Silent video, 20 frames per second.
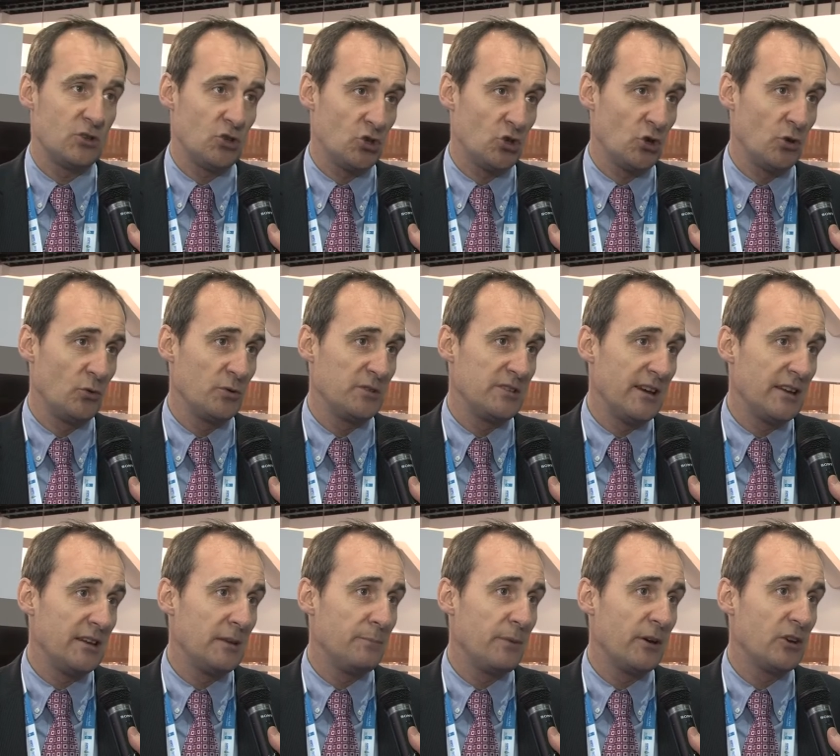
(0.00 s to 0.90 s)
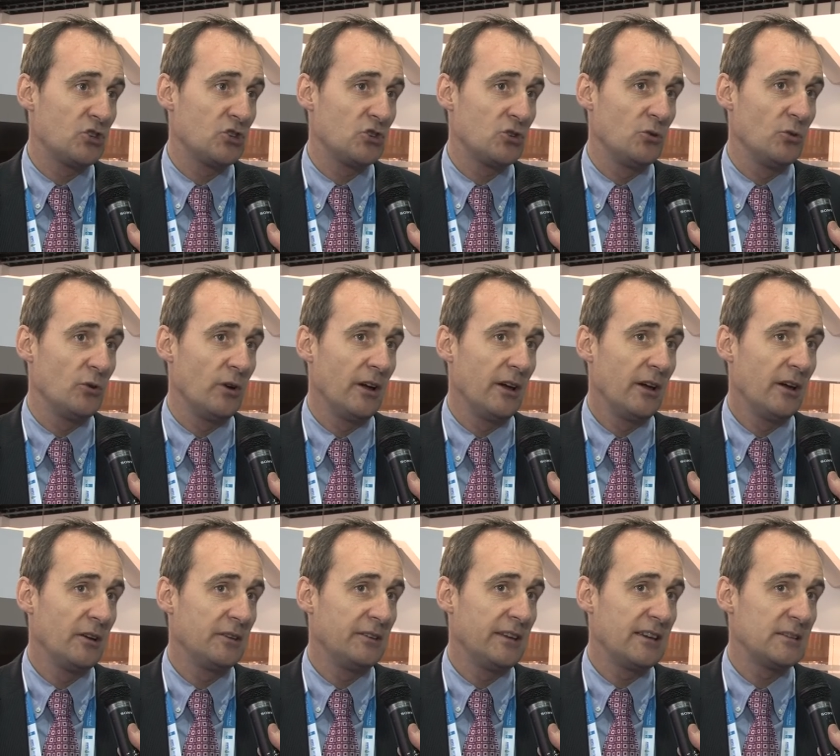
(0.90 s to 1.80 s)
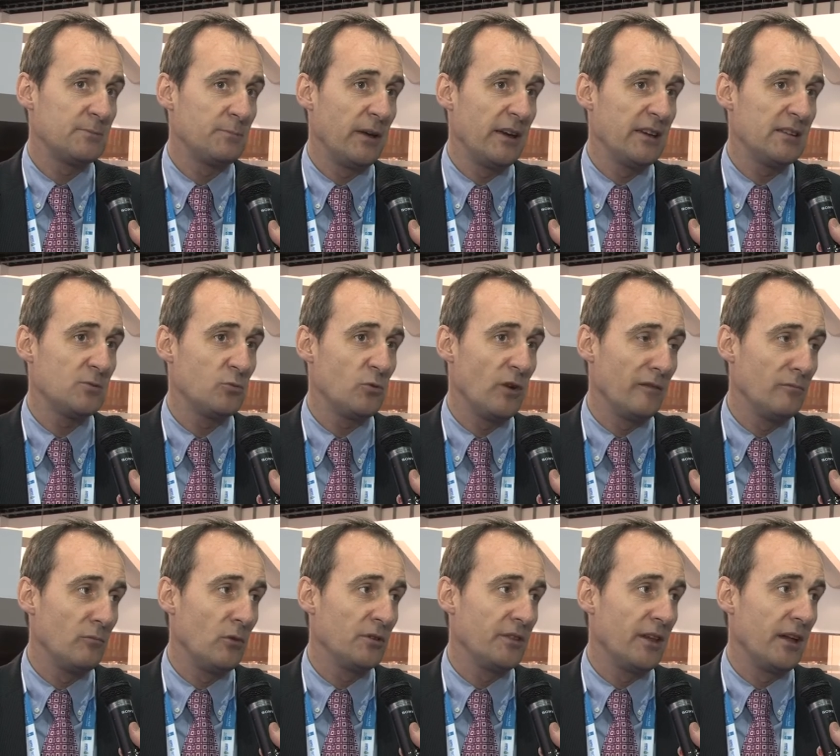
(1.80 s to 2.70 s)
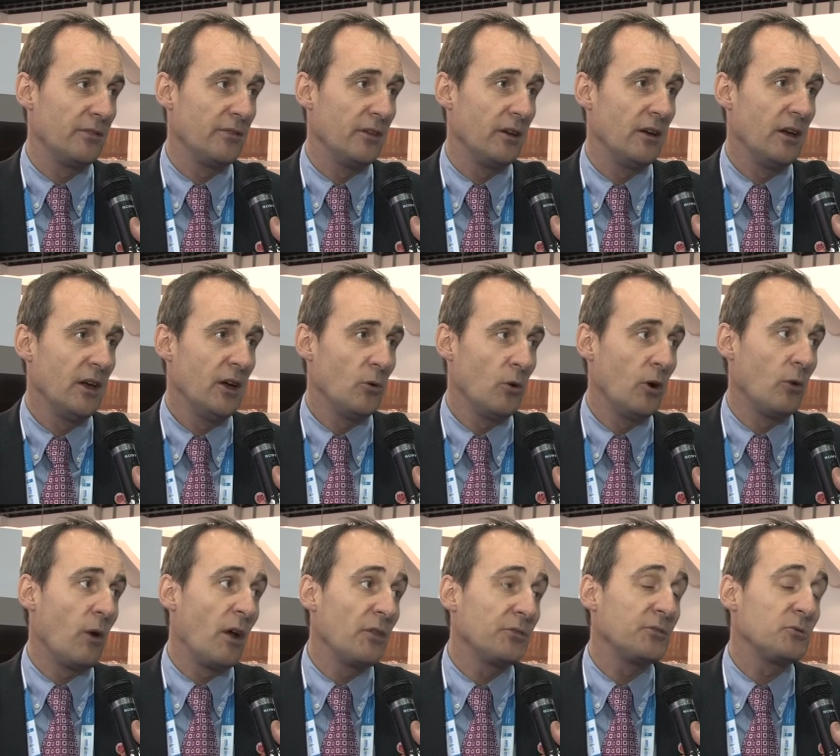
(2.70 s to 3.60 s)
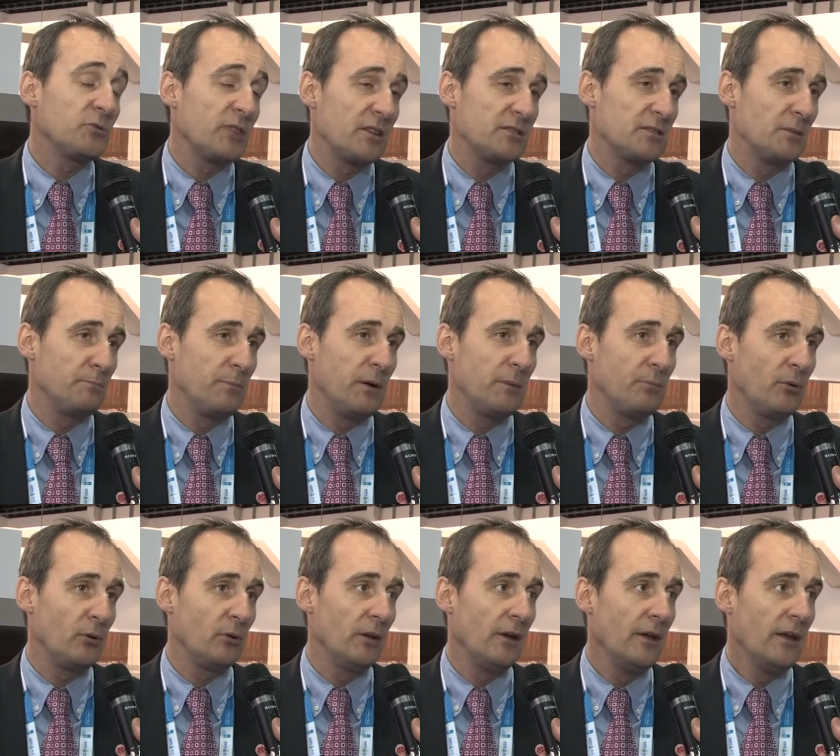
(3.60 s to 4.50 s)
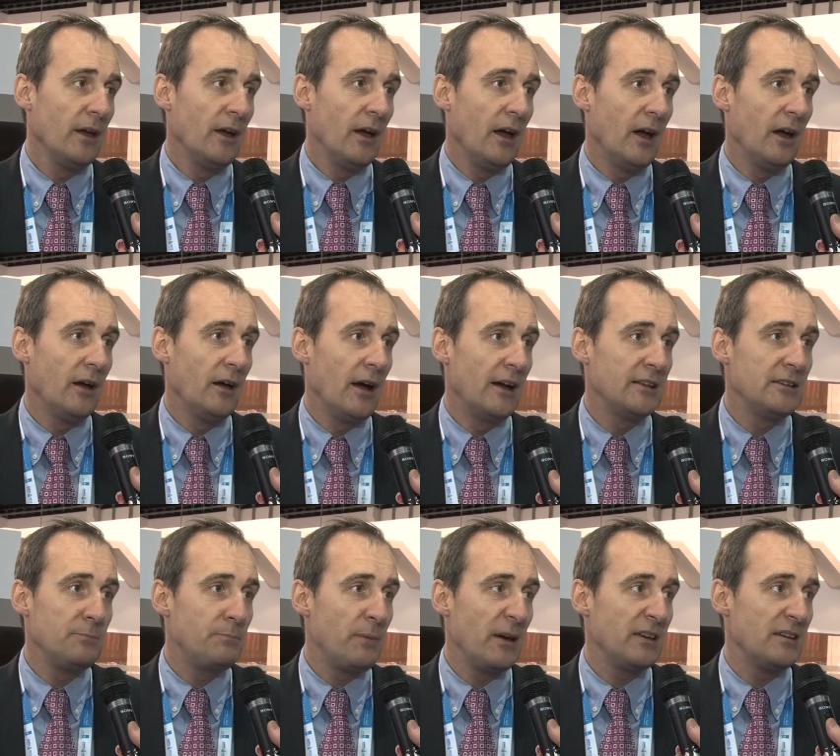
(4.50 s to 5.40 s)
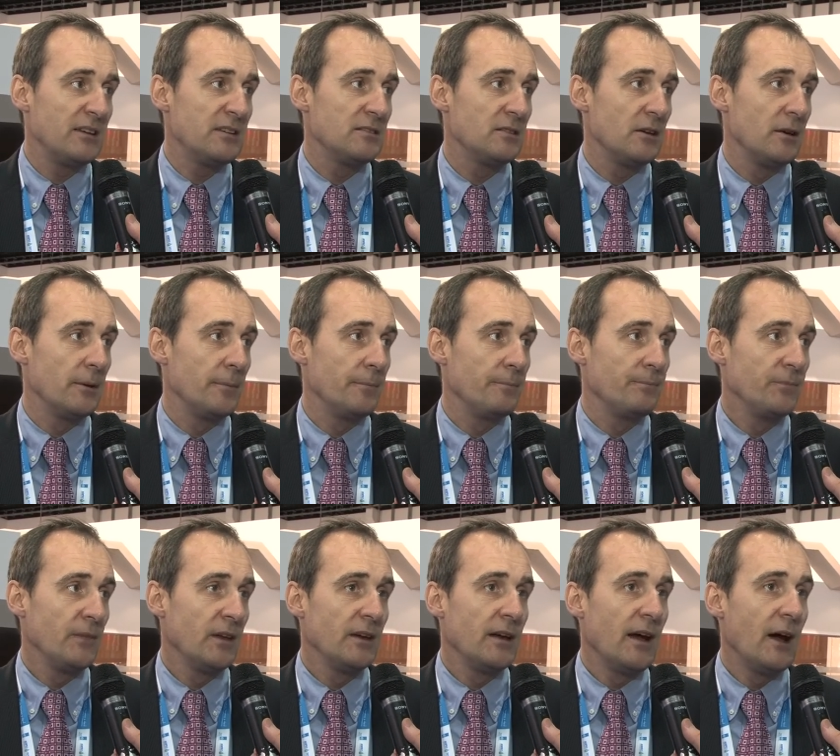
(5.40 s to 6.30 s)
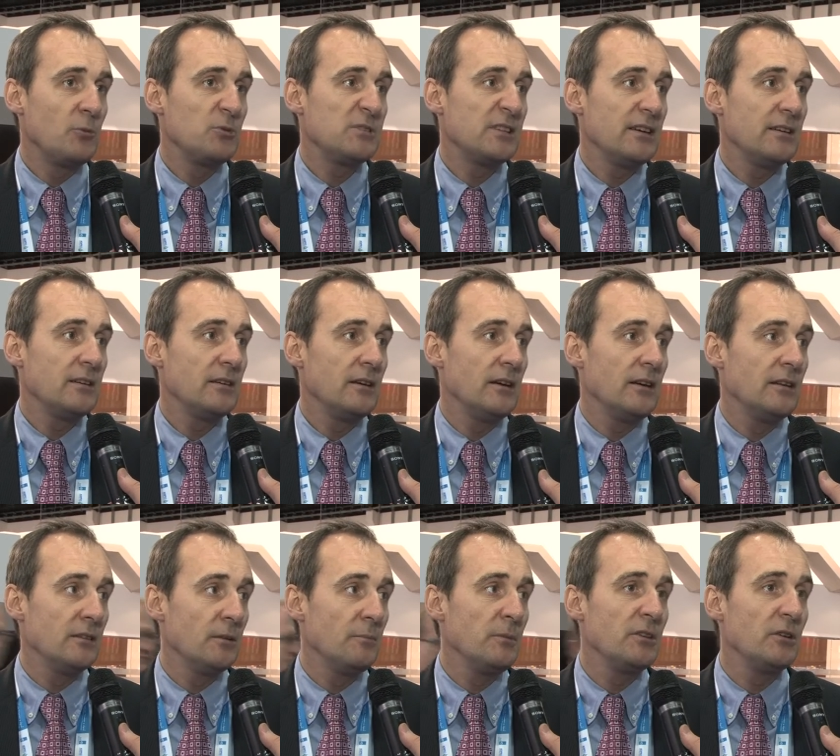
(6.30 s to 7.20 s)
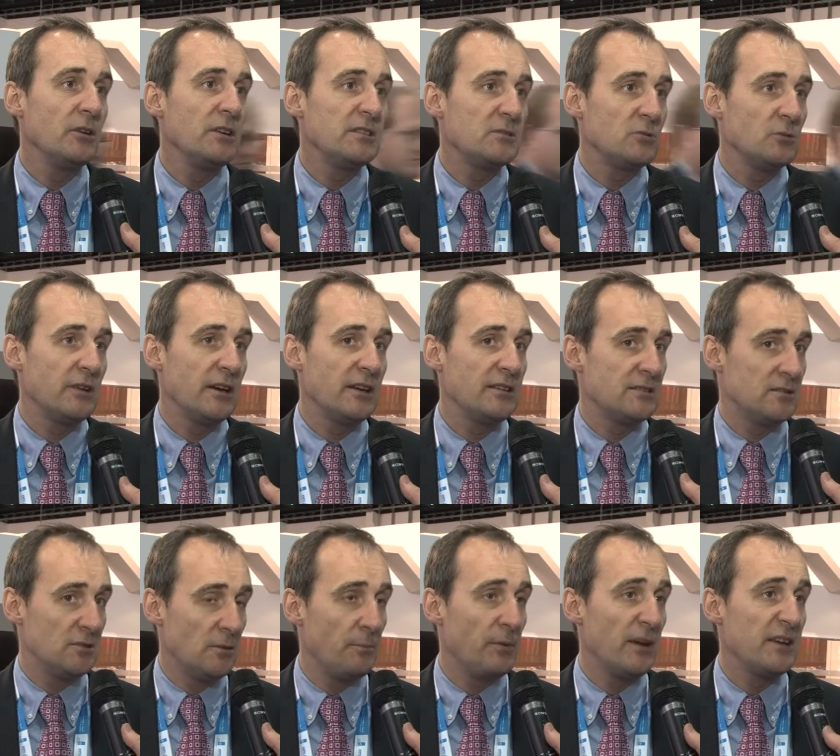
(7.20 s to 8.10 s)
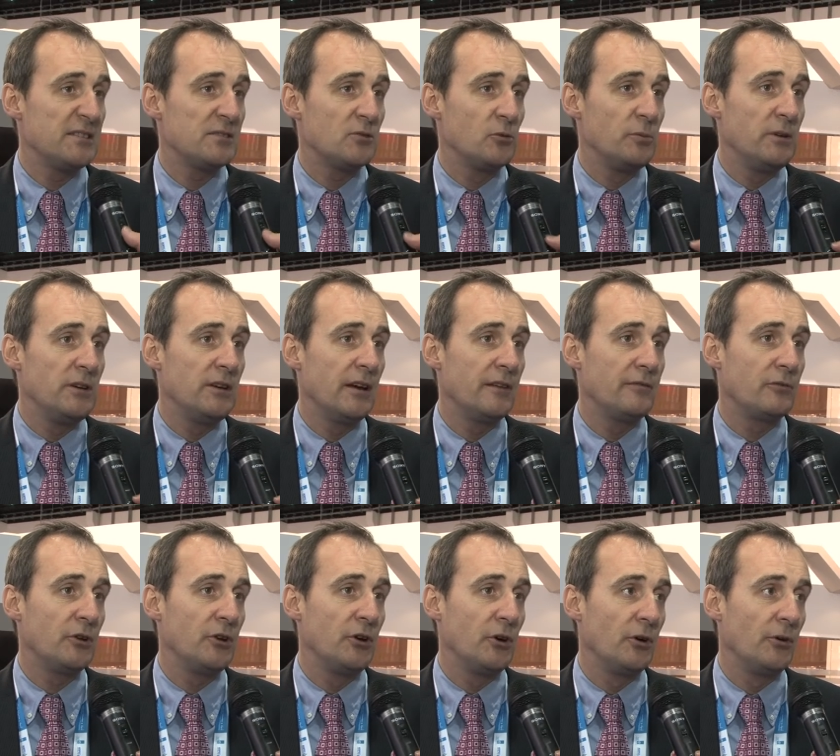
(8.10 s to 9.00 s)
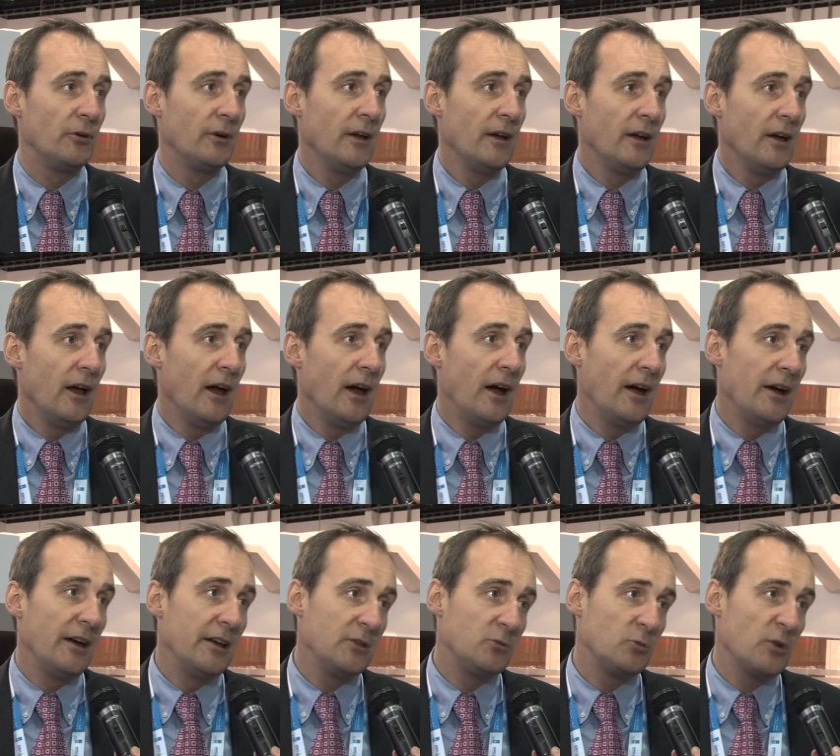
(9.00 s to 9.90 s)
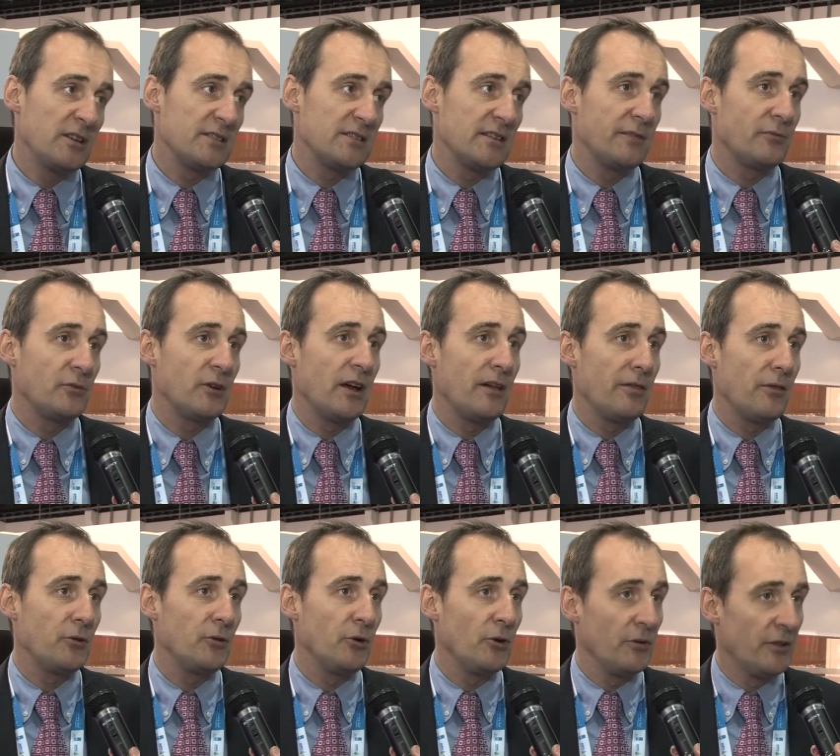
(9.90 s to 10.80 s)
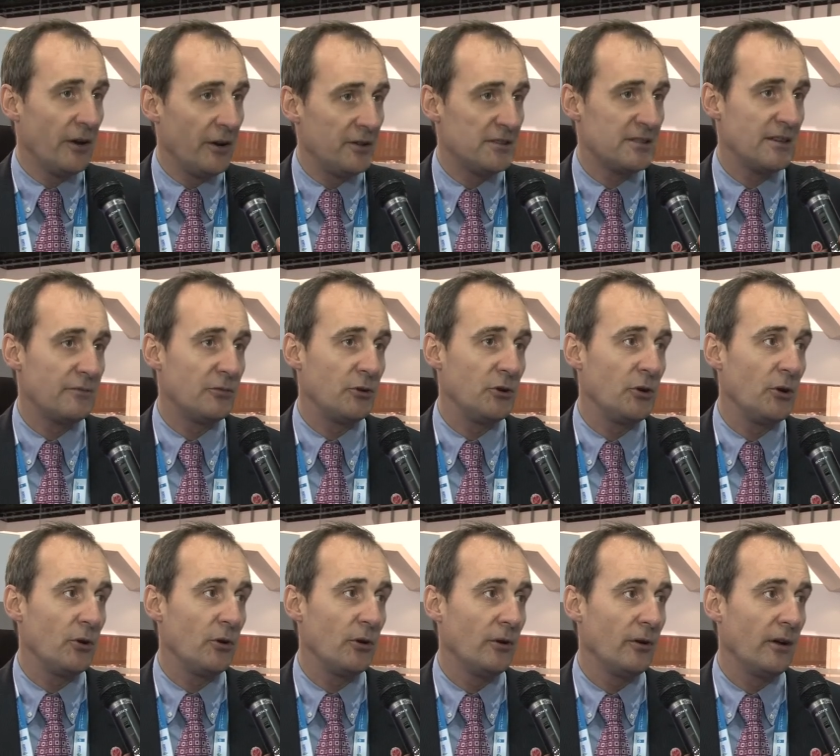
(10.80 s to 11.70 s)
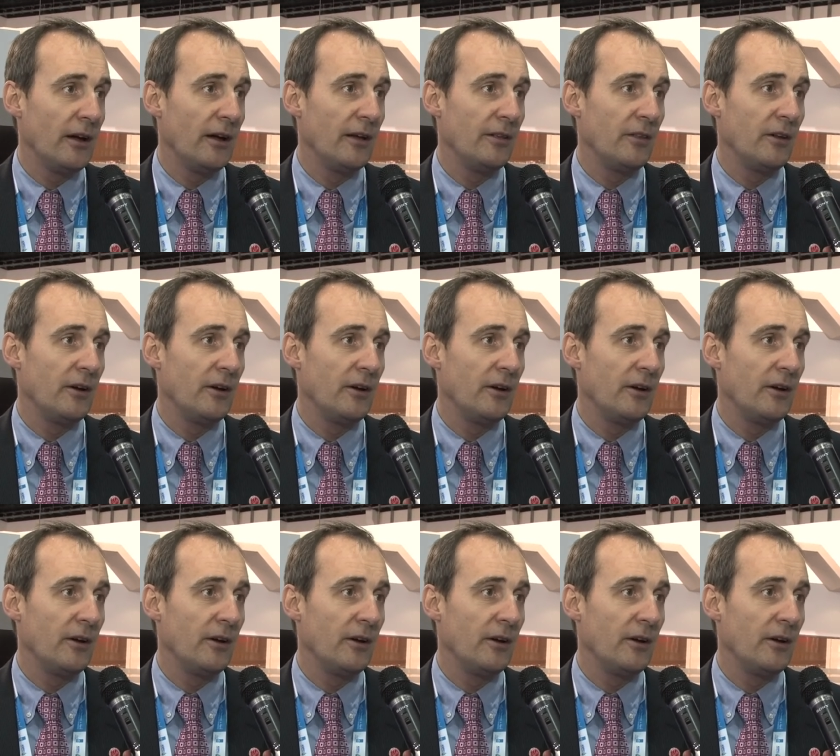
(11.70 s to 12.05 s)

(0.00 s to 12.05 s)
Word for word: show, the ADIPEC show, takes place. We have more than around 2,000 people. ADIPEC is, um, I would say, in the Middle East today, it's the place to be every year. Uh, it was every other year, now it's every year, and